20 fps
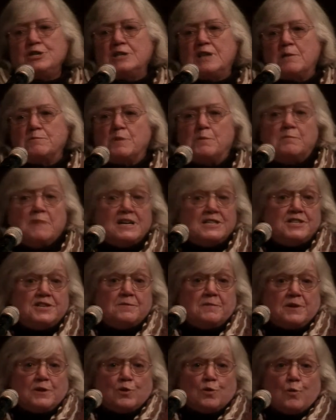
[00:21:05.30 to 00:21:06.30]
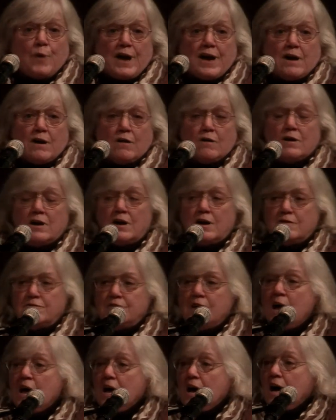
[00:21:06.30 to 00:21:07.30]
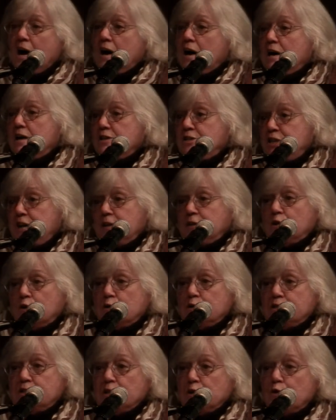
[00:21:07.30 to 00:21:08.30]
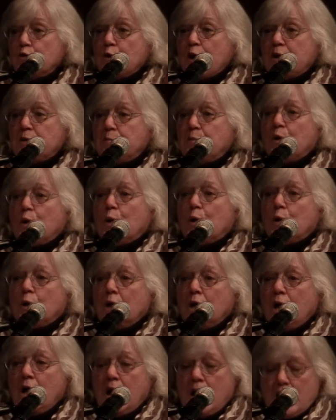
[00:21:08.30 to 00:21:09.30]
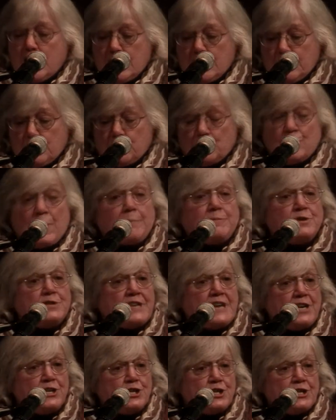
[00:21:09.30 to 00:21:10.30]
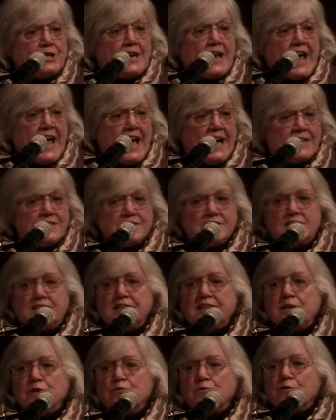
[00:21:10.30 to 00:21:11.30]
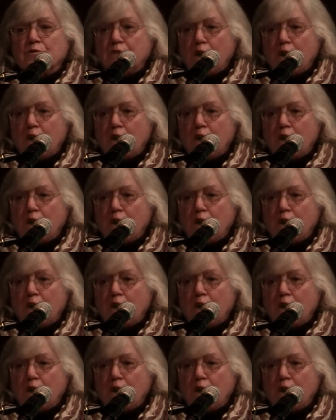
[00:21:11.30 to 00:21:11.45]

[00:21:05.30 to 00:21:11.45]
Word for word: Lama must have been aware of Qianlong's incredible uh, reputation as the leader of